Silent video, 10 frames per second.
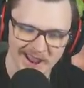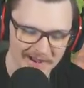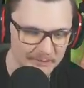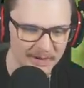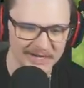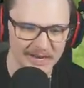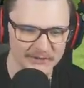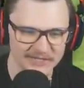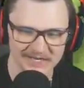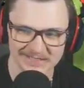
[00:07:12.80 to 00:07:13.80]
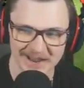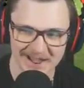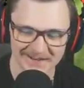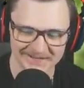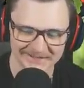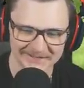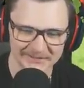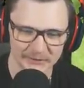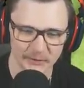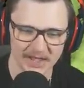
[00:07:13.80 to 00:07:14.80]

Anybody else? It's gone. Two